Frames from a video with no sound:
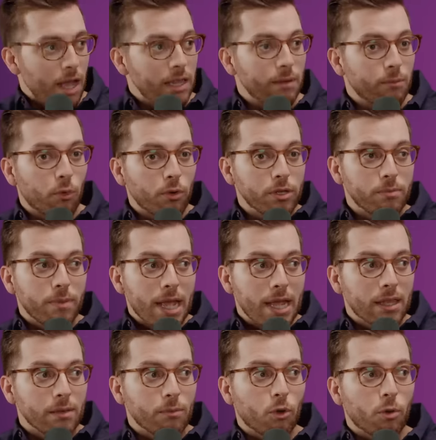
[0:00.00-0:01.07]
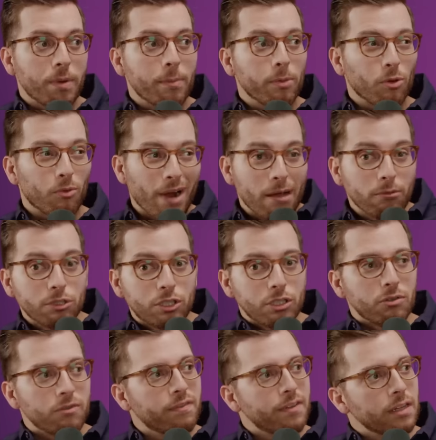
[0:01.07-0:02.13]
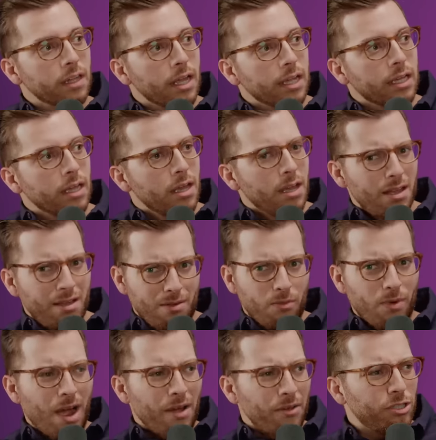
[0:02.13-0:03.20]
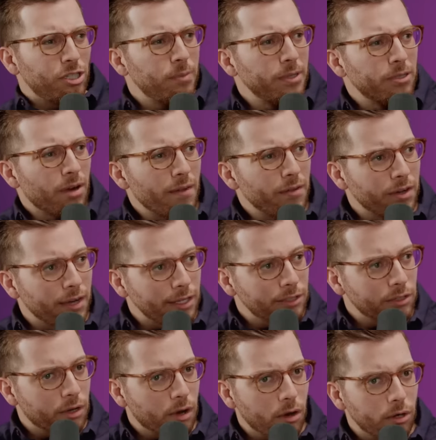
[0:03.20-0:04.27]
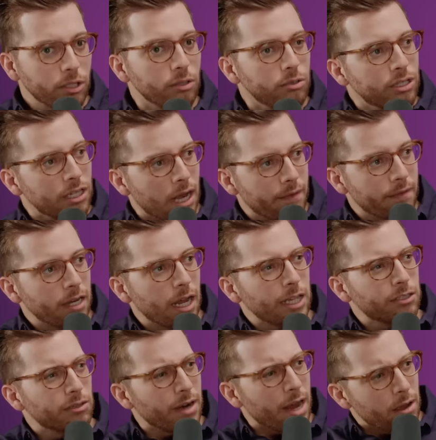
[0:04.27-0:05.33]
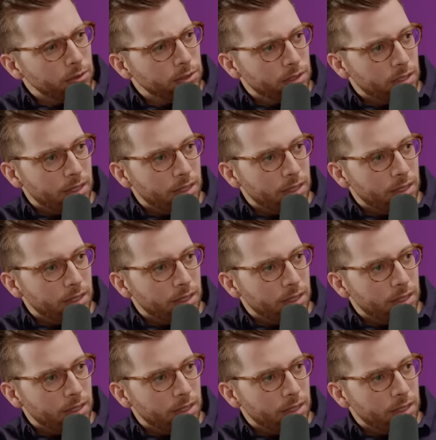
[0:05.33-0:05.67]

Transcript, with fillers: And the more you make, the more people around you feel like, wow, you should be driving a nicer car. You should have a nicer house than